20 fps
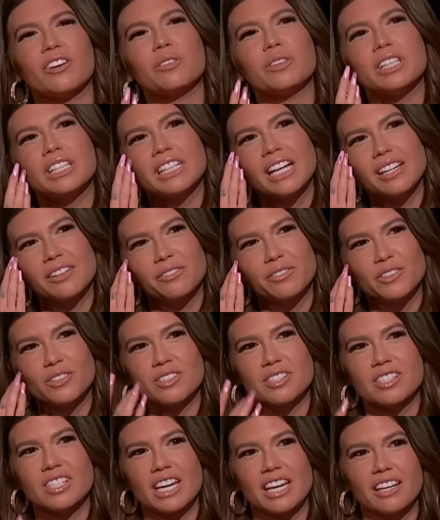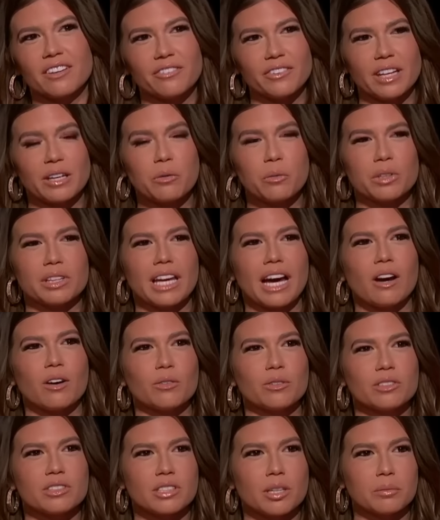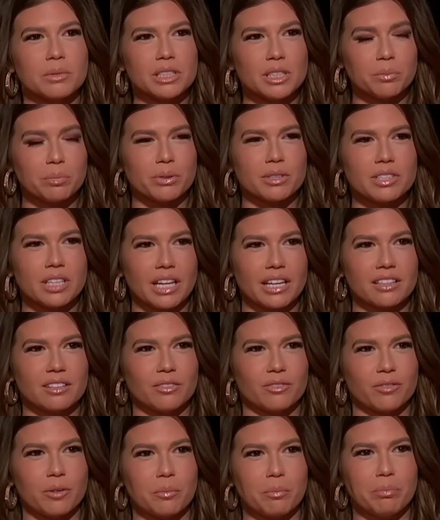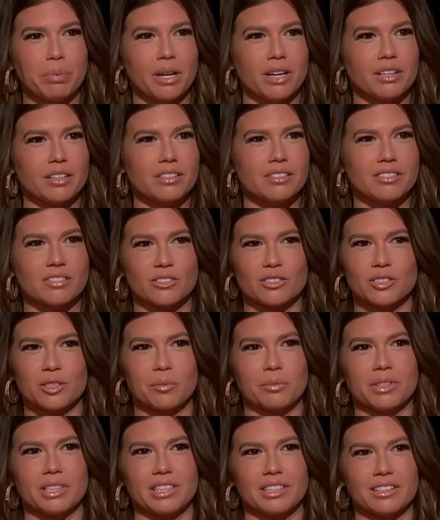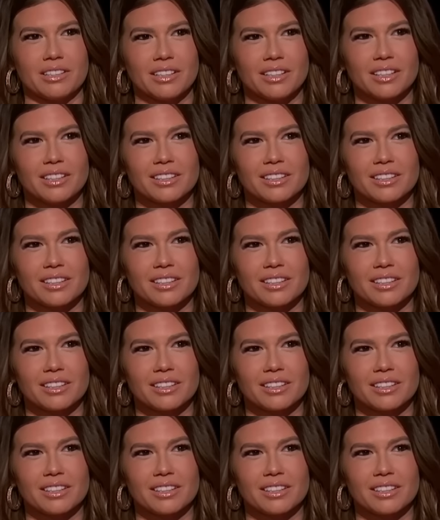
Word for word: don't think I'd feel safe like without something to protect from bugs or yeah, something. Yeah, you